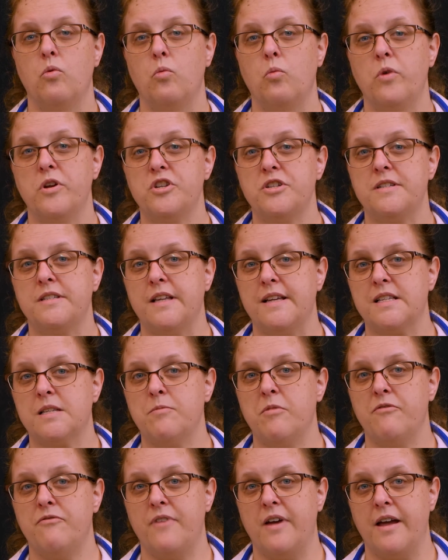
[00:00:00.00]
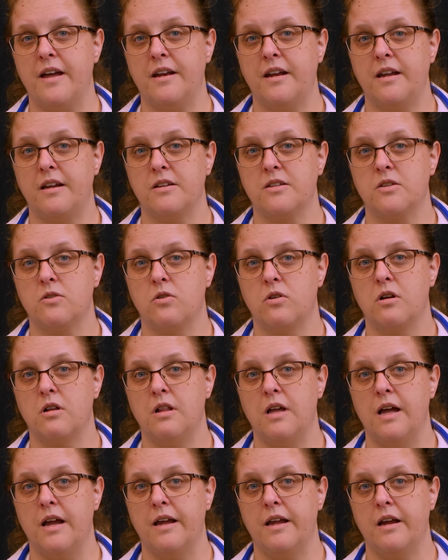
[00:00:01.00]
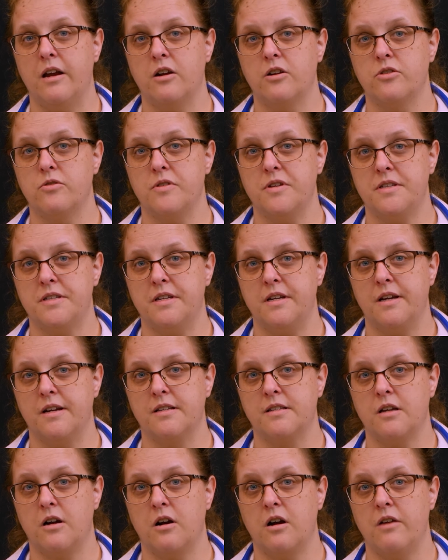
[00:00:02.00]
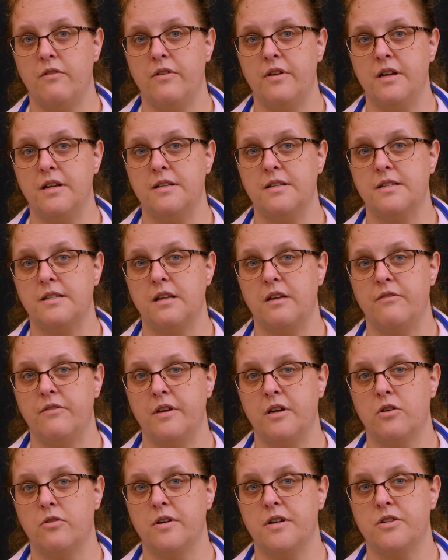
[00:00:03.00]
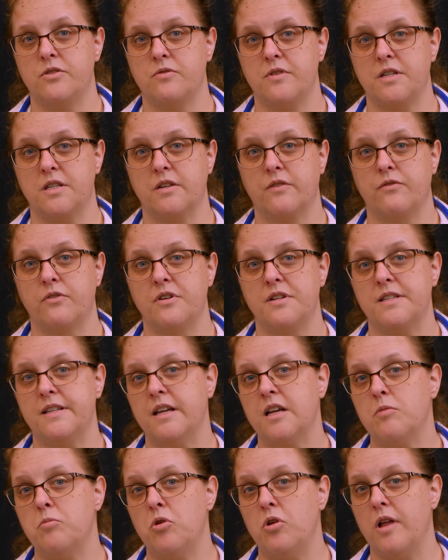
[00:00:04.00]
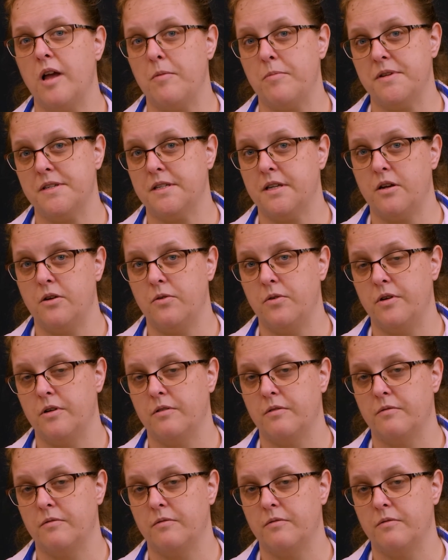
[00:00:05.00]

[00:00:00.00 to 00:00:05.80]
Which assessment findings or client characteristics are evidence of increased risk for a syncopal episode?